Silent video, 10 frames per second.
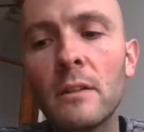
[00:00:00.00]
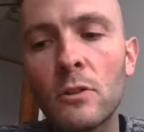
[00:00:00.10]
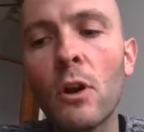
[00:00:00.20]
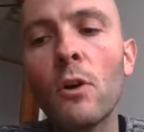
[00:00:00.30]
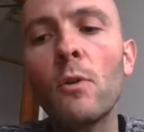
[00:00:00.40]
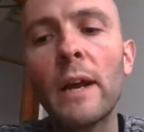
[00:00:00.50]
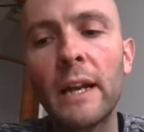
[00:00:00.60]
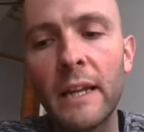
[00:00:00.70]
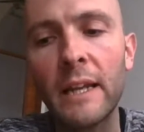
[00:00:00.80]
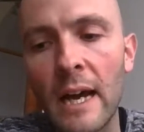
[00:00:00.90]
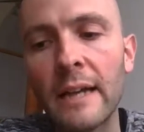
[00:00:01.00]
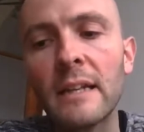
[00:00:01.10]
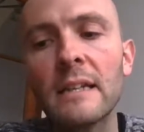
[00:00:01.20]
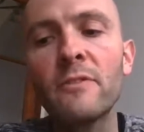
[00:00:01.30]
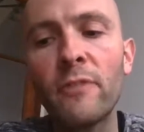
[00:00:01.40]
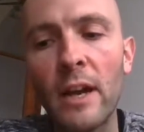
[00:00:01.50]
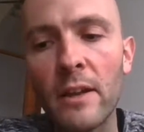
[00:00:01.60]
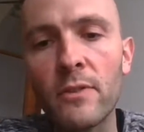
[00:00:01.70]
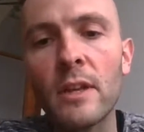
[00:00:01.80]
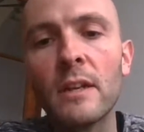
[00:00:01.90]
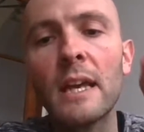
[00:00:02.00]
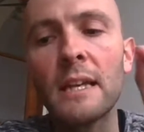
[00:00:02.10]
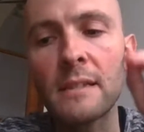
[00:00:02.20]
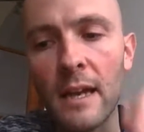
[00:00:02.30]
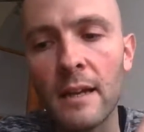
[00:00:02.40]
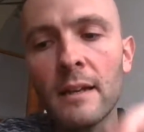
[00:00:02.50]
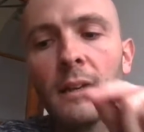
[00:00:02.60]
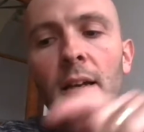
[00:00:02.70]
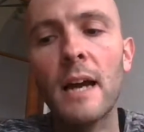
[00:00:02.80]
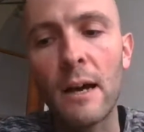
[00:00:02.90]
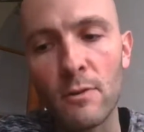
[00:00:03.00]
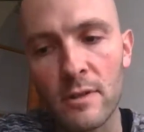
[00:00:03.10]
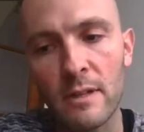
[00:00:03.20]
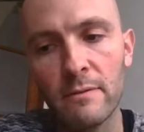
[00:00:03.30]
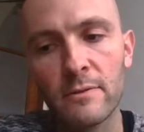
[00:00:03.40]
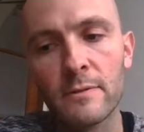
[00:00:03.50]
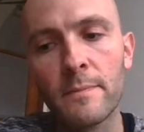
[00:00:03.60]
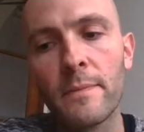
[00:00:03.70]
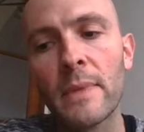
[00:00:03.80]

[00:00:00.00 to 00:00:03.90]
go and identify the data ourselves.